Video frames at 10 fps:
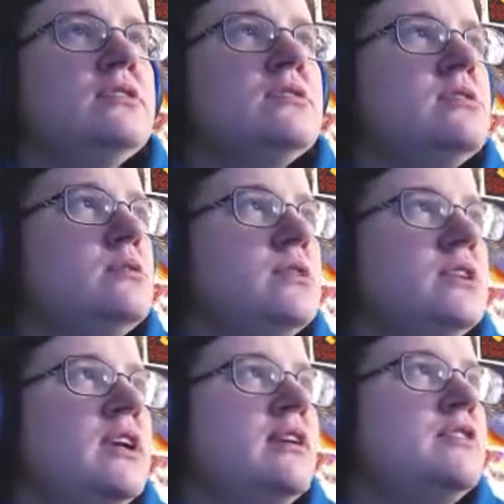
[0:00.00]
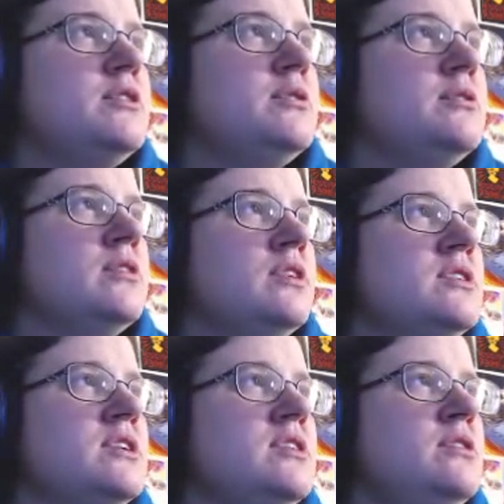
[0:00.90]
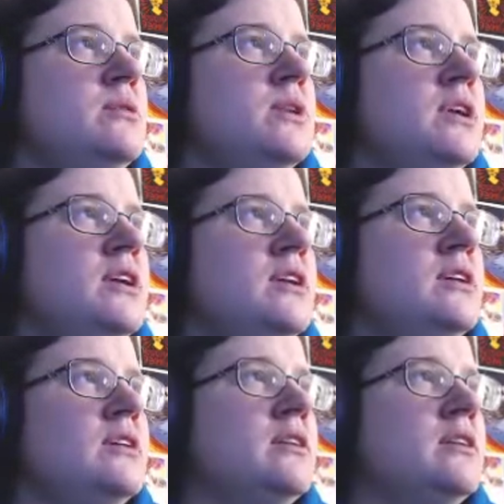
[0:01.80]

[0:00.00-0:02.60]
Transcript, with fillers: so we're gonna have to continue working.